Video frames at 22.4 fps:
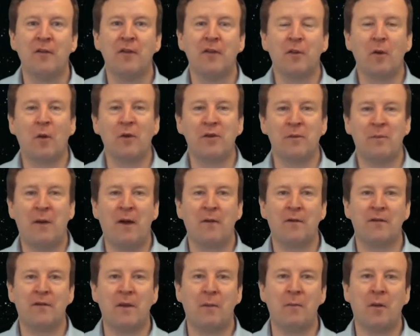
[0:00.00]
and thought
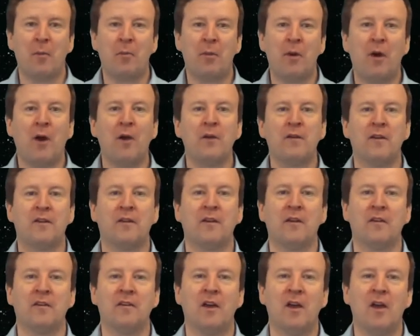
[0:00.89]
about some of the
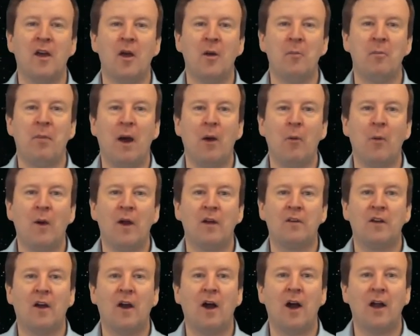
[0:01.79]
processes by
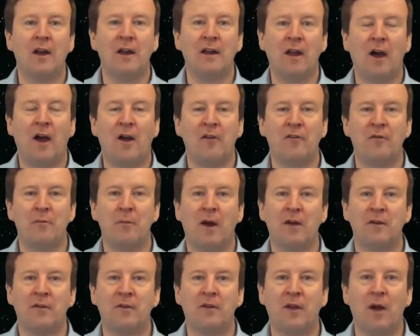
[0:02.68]
which early life
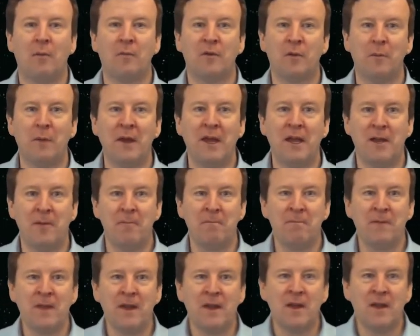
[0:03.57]
might have come to be.
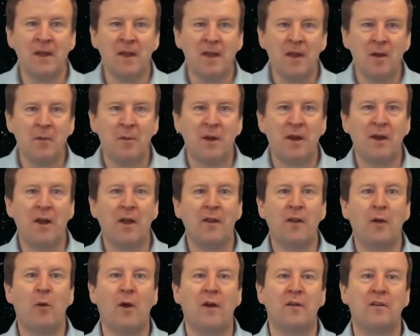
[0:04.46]
But
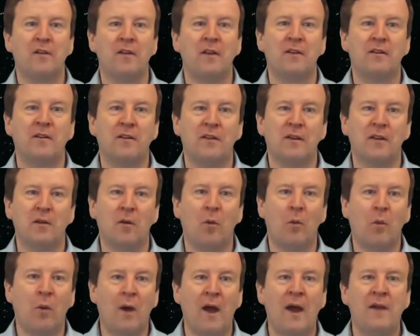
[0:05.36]
another question is,
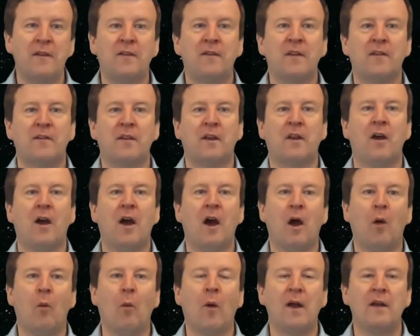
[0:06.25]
where did this
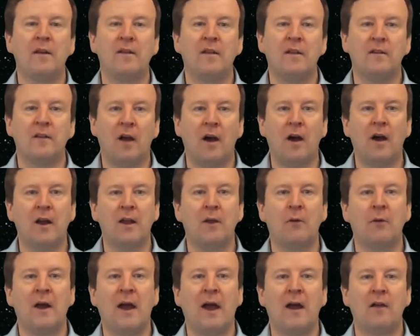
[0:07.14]
occur? Where did these
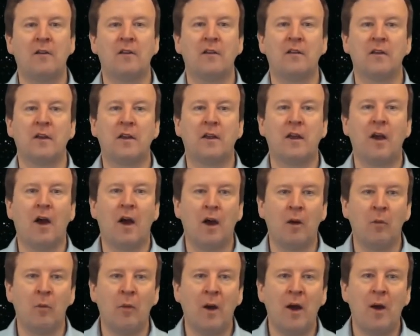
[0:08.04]
early reactions
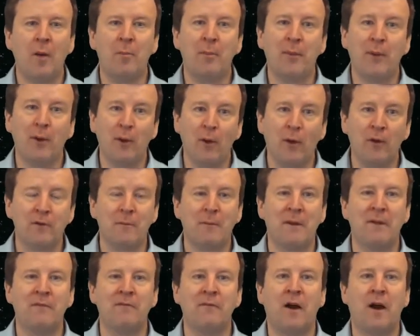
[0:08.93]
occur, and where are
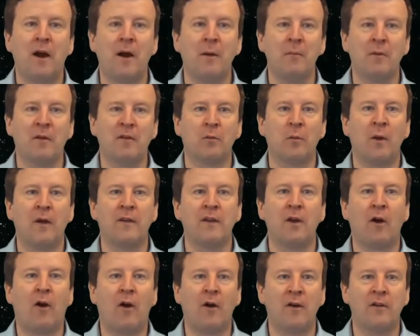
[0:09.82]
plausible environments where
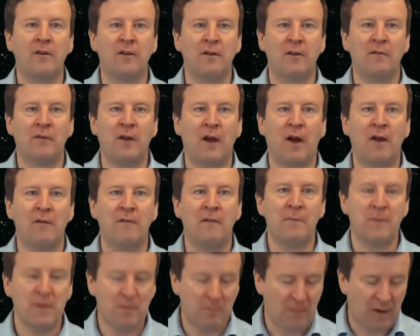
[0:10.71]
the origin of life
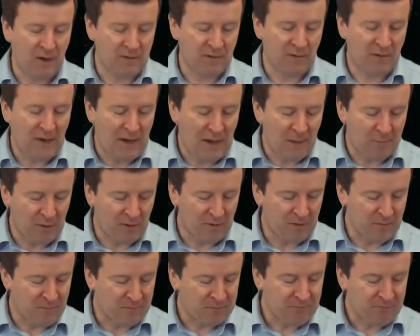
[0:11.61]
might have happened?